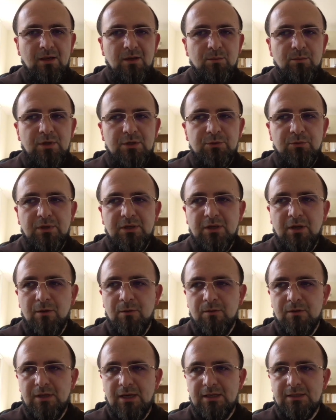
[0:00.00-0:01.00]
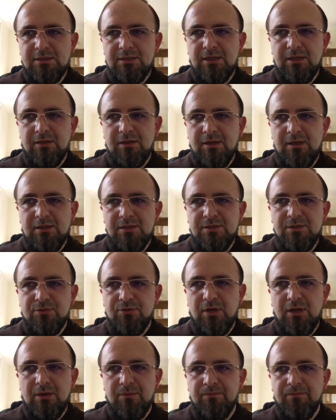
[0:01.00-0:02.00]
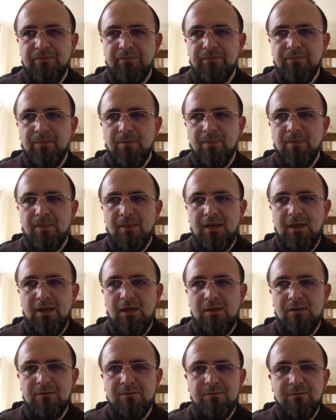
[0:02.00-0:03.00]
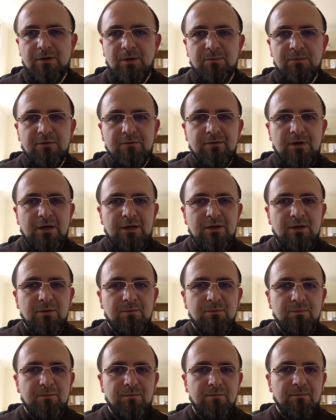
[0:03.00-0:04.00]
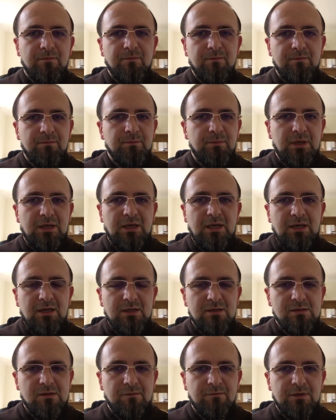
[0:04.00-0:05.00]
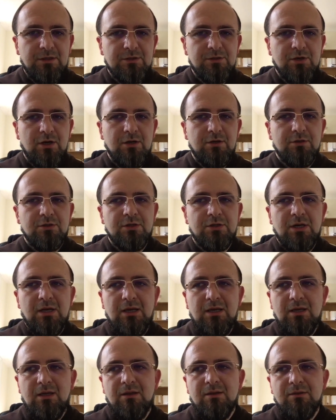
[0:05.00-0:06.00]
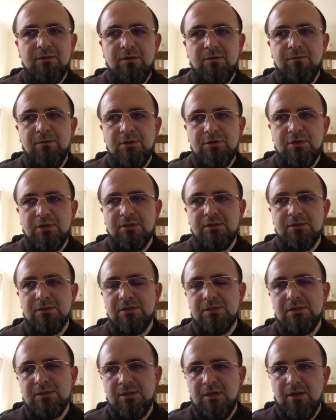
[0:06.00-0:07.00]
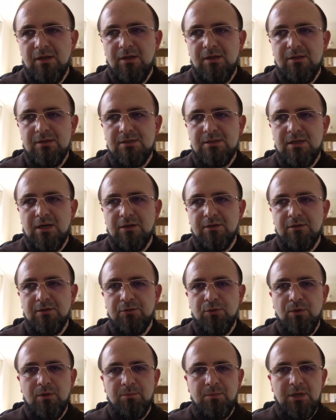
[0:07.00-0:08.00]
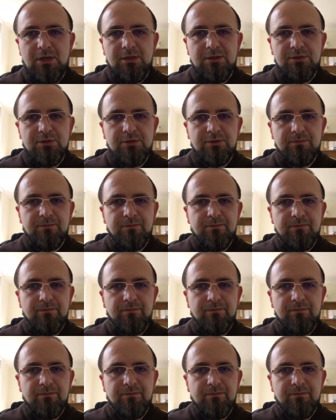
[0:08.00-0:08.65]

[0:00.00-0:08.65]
But we know that in history and from the very beginnings of the church, divisions started to emerge.